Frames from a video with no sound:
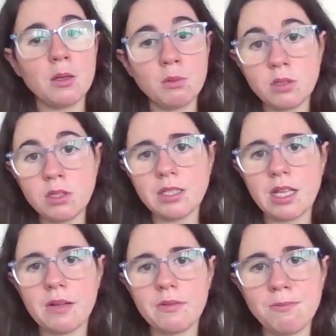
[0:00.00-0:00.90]
What does
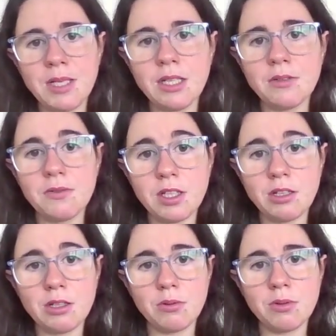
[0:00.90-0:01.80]
that mean for
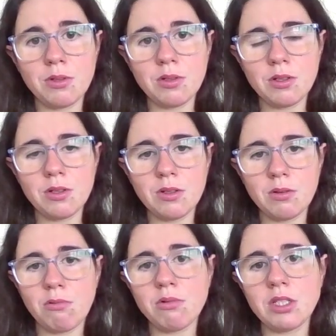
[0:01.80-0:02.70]
you?
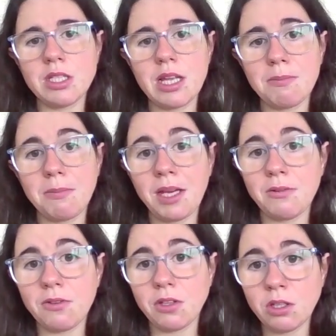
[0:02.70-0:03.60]
What does that
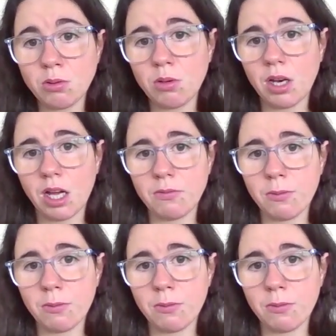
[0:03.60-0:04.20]
mean for your life?